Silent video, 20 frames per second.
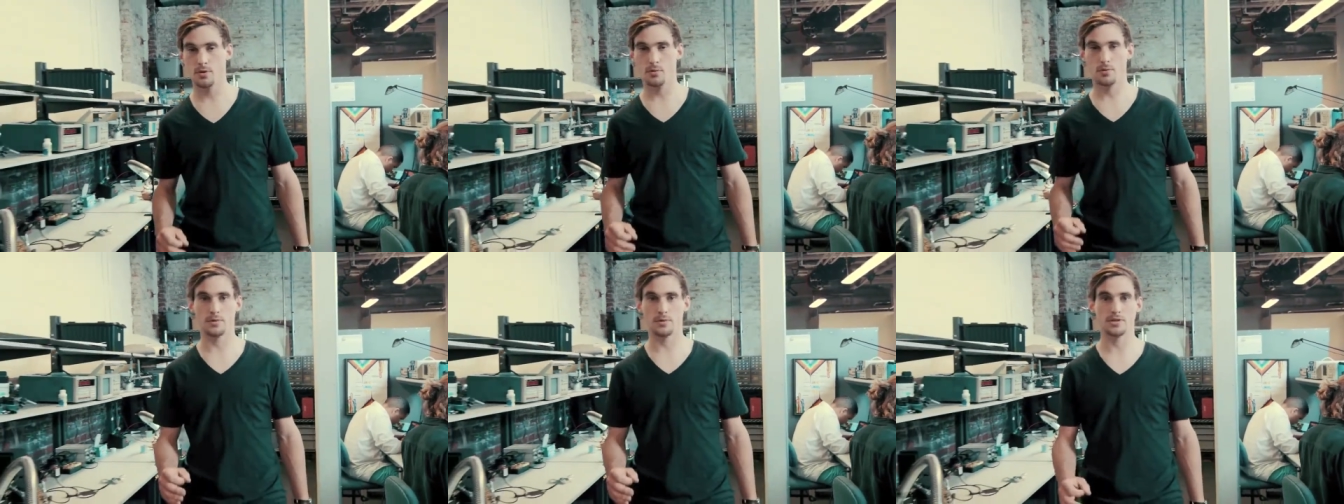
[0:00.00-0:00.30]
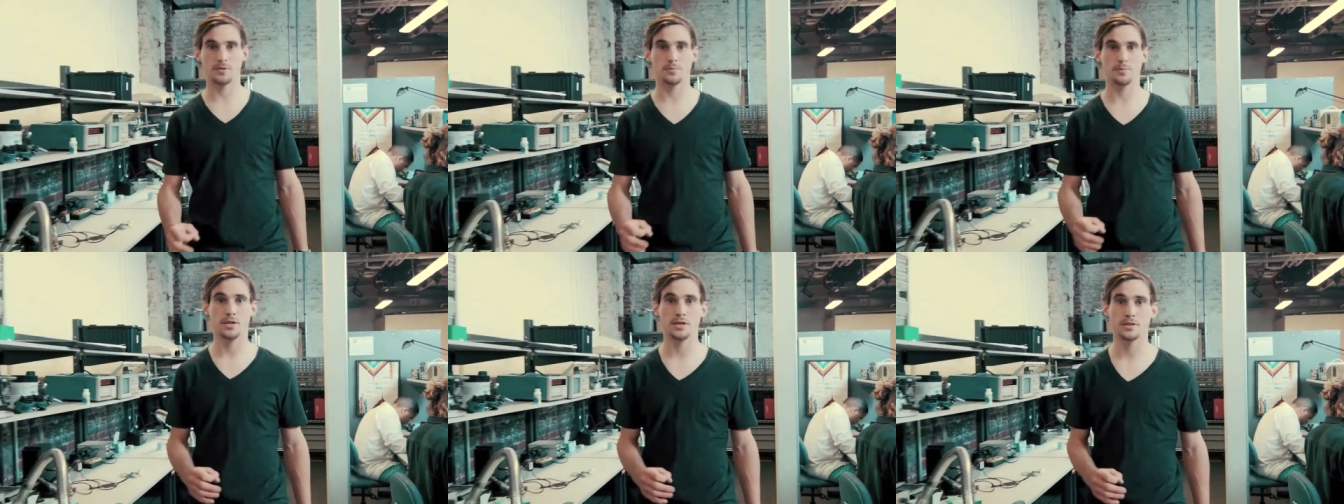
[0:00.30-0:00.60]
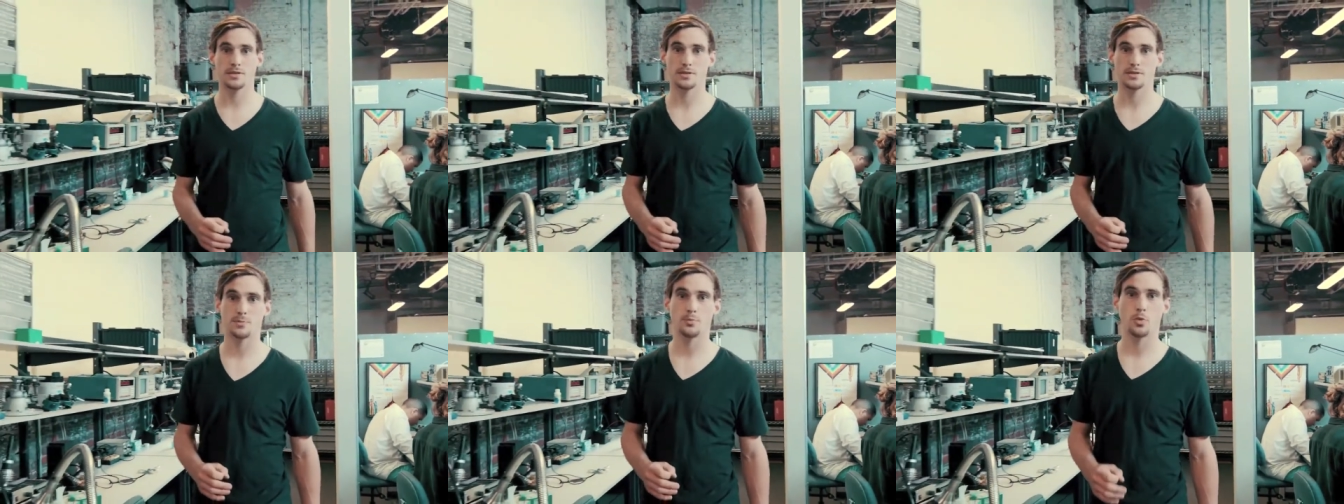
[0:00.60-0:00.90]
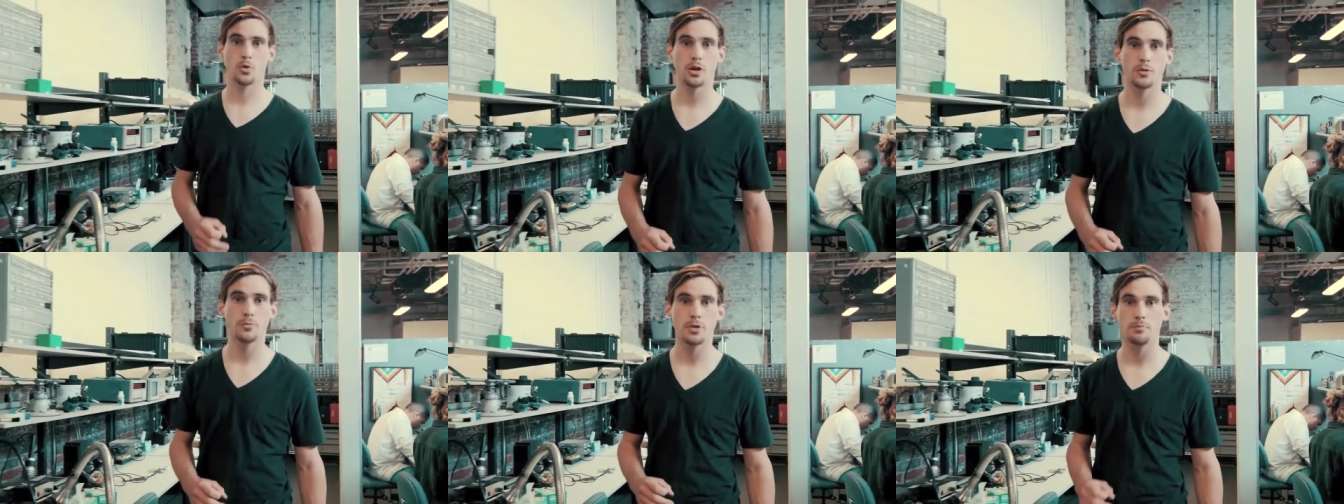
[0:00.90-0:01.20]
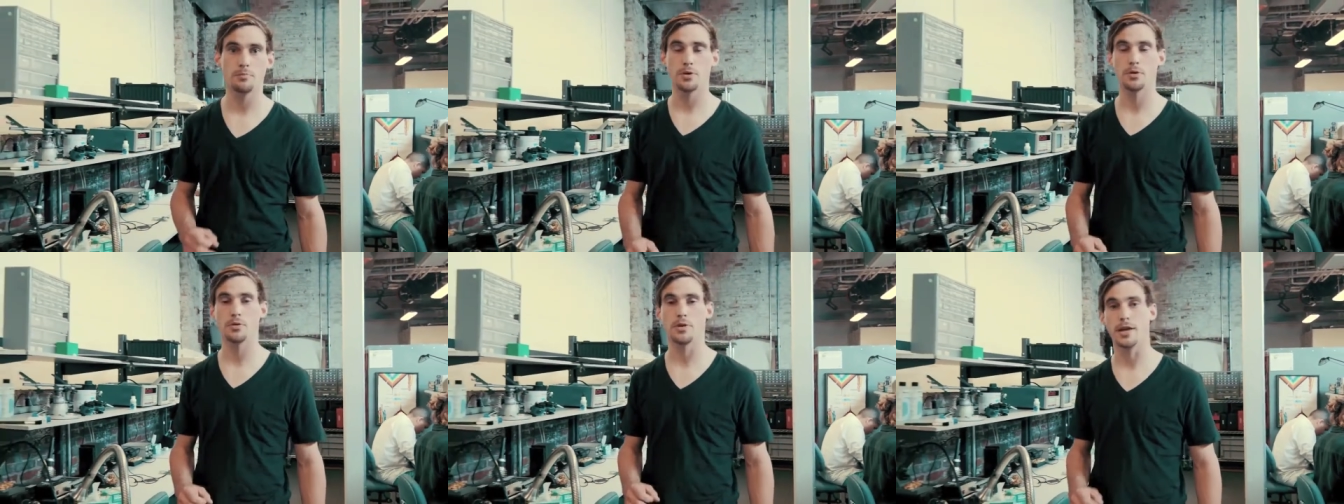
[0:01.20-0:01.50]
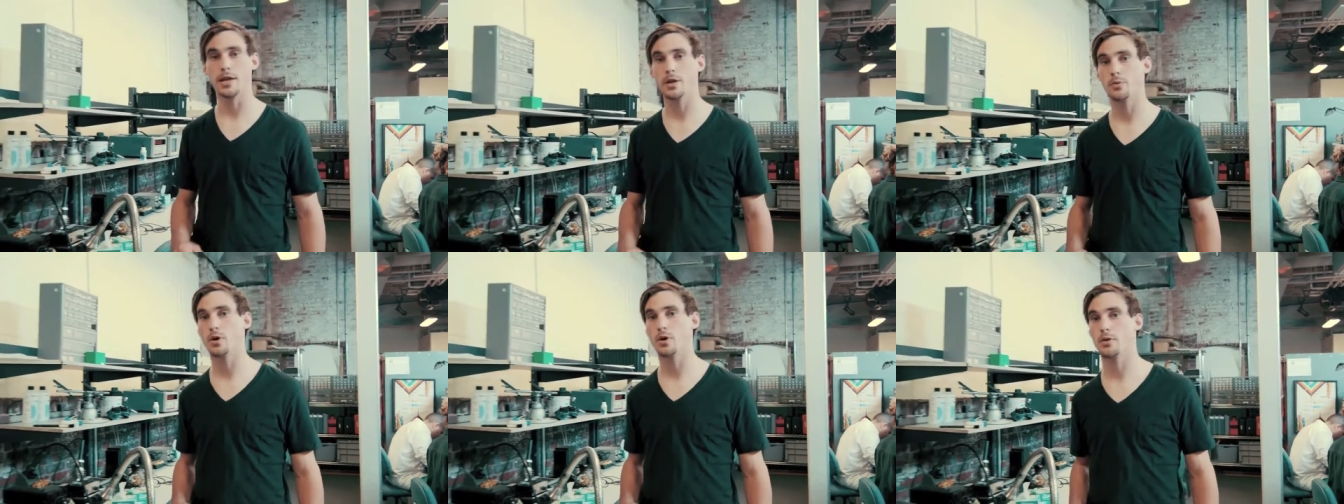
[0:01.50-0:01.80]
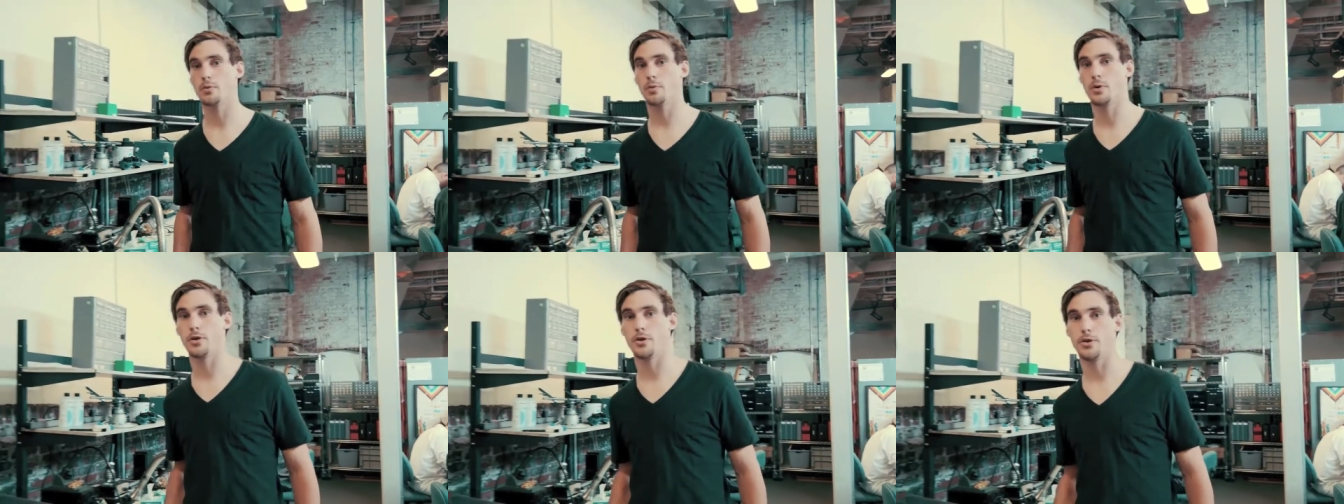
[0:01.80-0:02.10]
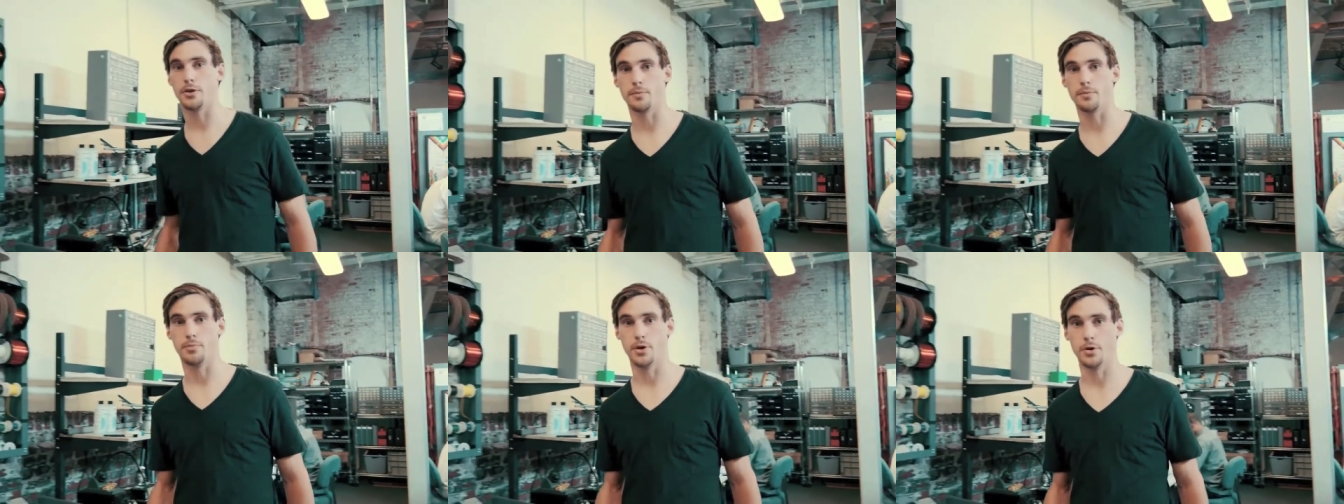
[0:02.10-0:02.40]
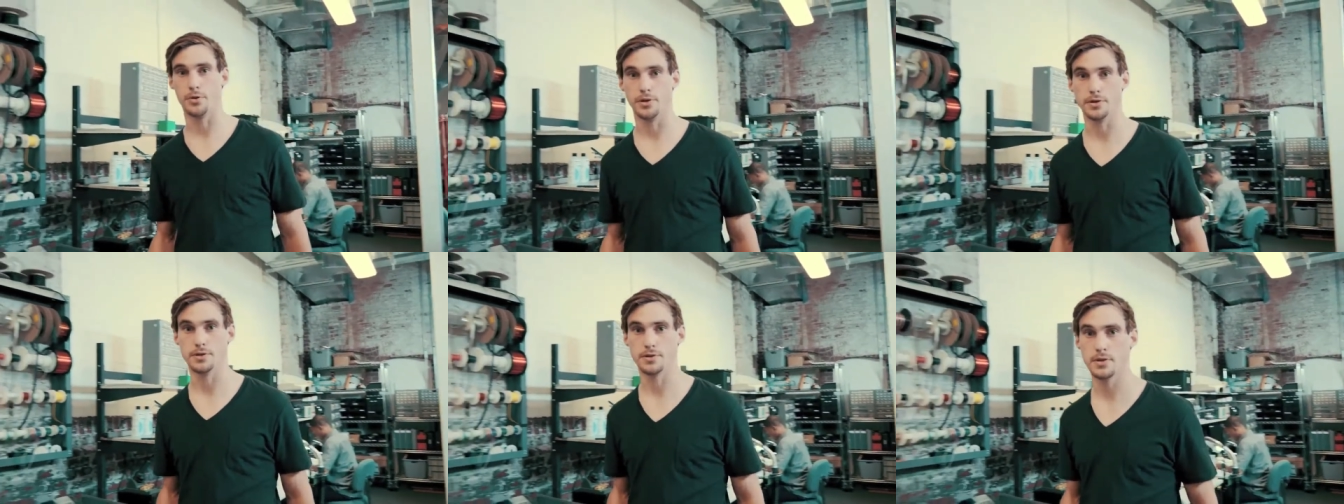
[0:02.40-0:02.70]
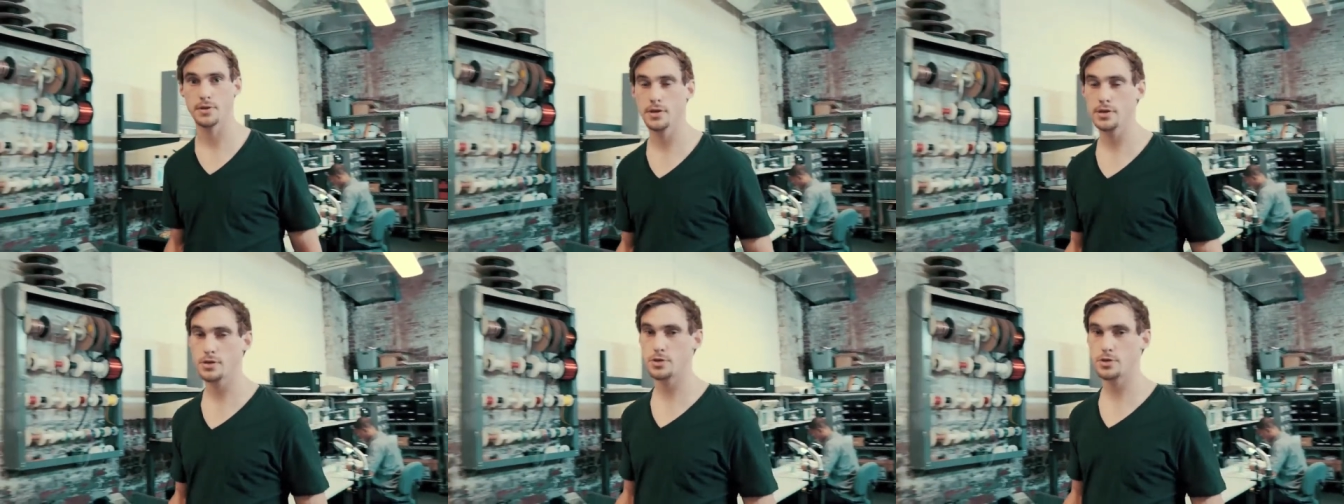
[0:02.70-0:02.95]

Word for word: What this means is SPOR can be built anywhere where there are components.